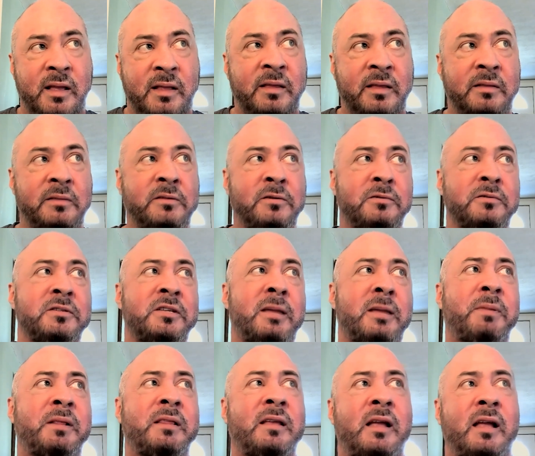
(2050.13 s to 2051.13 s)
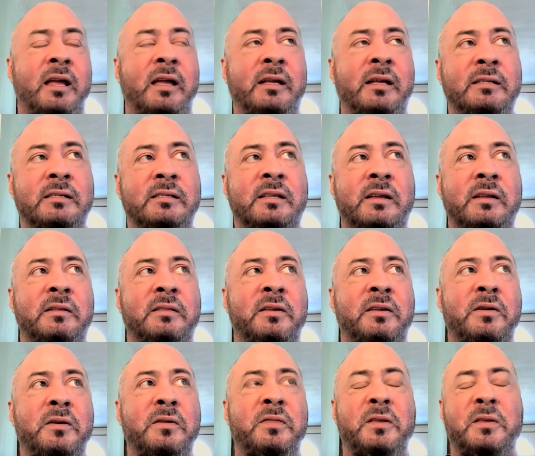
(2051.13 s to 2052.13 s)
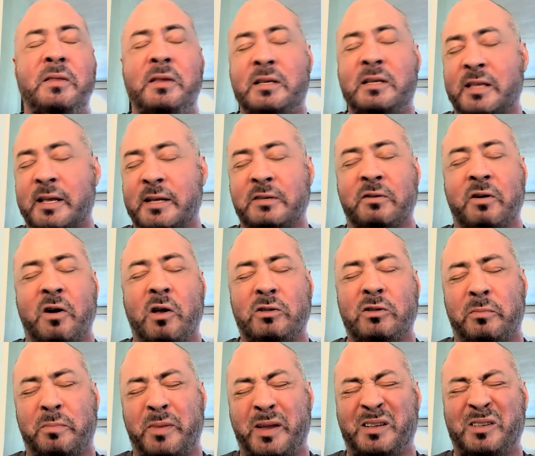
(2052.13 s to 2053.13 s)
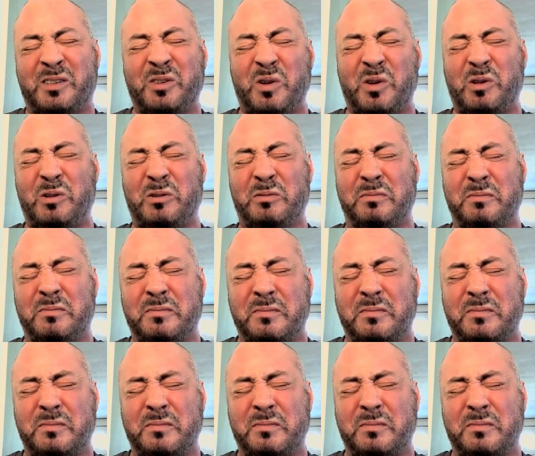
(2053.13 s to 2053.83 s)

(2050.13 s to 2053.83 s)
the terzepatides, they, they these things are also being sold